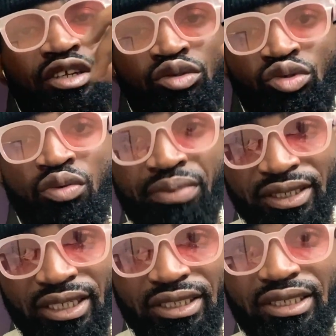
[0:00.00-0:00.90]
do
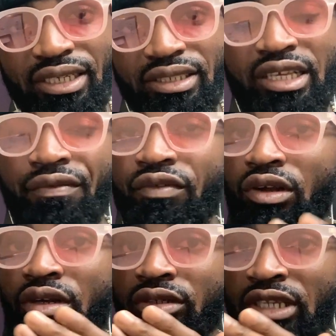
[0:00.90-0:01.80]
businesses and stuff,
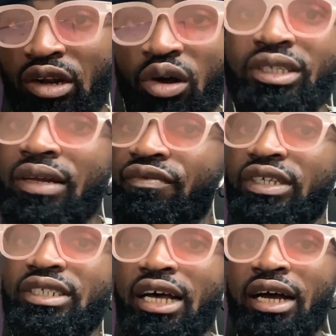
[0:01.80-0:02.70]
the long-term
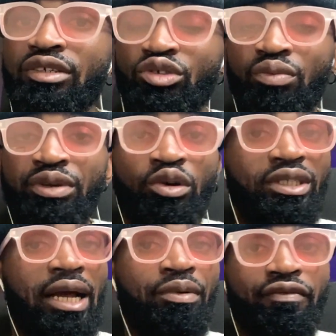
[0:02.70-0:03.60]
visa should be your
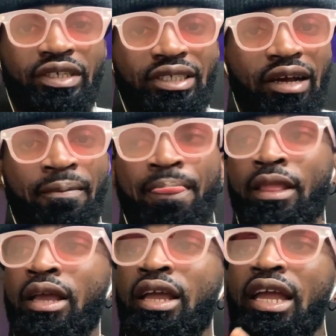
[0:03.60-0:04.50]
type of visa.
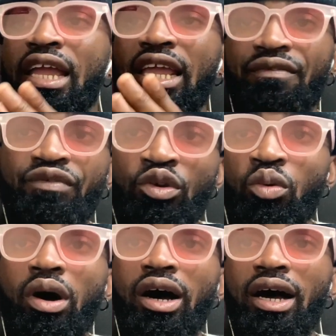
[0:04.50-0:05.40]
If
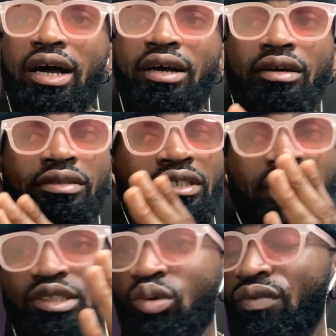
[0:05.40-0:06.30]
you are
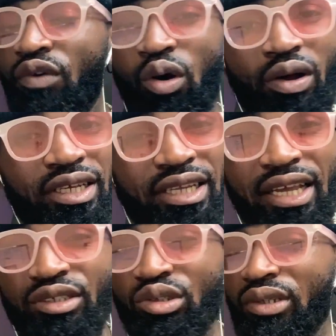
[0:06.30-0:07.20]
just going for
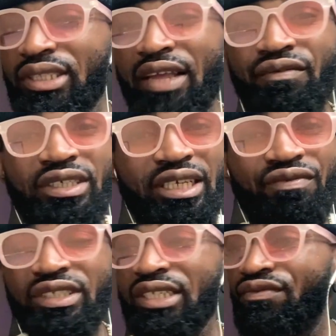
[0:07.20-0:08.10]
holiday, short stay
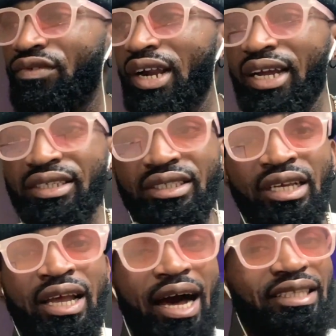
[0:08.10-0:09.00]
visit friends,
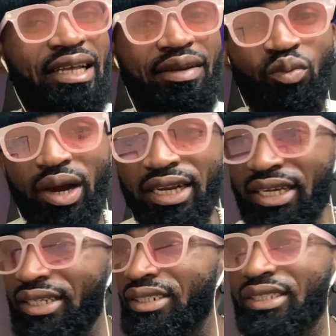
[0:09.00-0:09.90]
attend
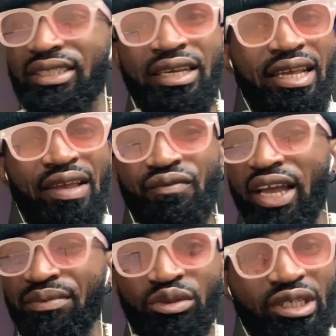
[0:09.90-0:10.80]
weddings,
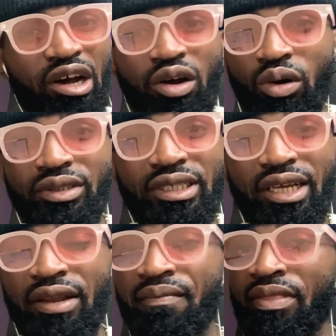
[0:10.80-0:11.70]
event, musical
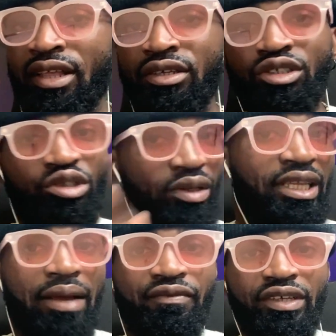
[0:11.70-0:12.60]
concert,
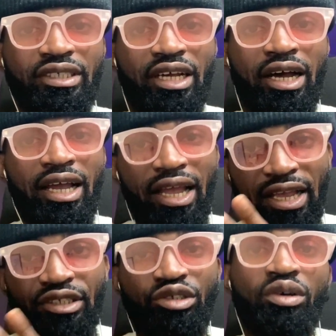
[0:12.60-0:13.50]
short-term visa
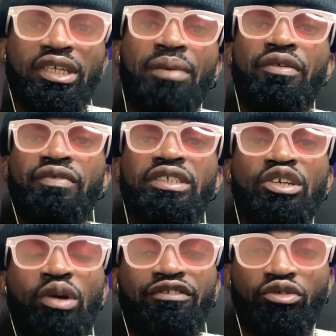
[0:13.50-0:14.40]
is your type of visa
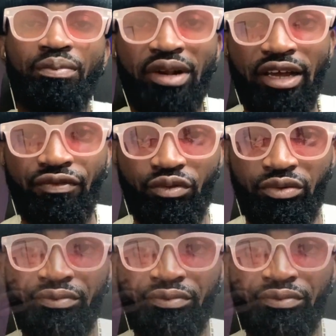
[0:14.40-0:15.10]
you have to apply for.